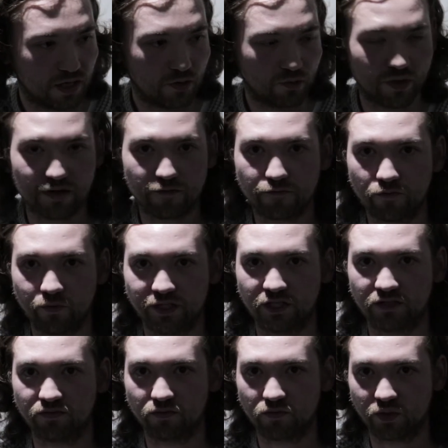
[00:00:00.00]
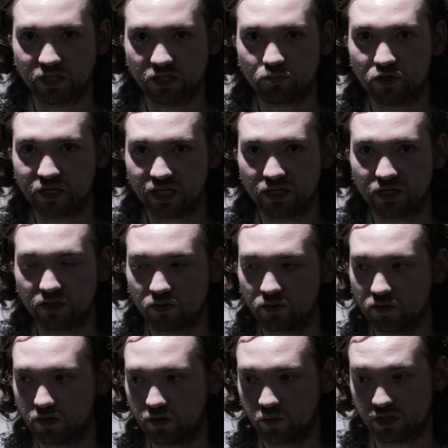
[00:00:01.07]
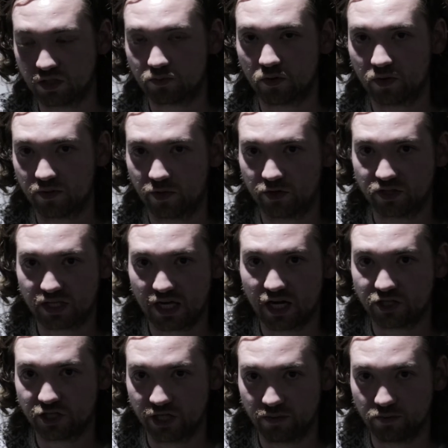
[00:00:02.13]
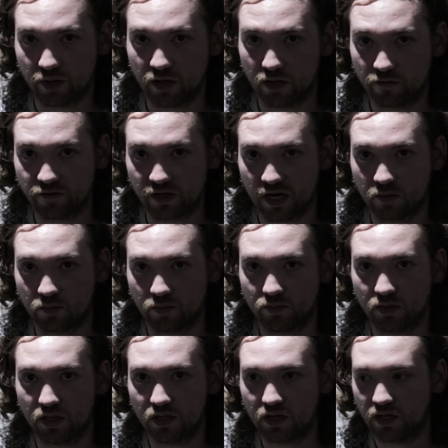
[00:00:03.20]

riff, which is probably the most catchy part of the album.